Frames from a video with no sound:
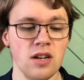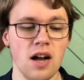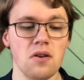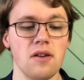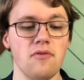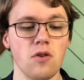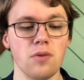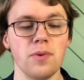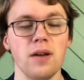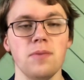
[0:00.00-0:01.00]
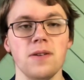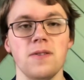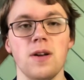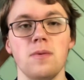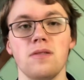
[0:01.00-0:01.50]
At 4 p.m. Pacific
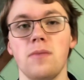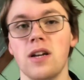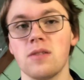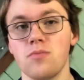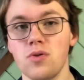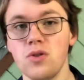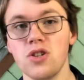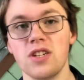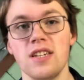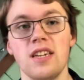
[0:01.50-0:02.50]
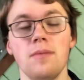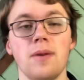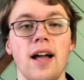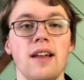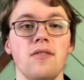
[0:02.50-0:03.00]
time, we have the Boston Bruins looking to keep
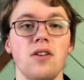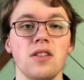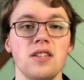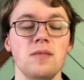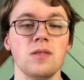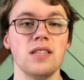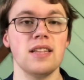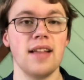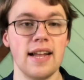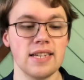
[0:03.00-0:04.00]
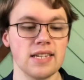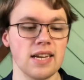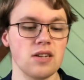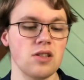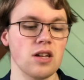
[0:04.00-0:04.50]
ahead of all the teams in the Atlantic,
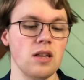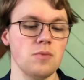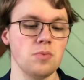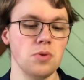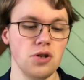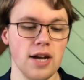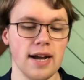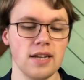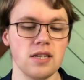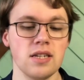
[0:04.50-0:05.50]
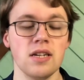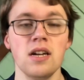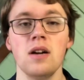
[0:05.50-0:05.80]
taking on the Columbus Blue Jackets.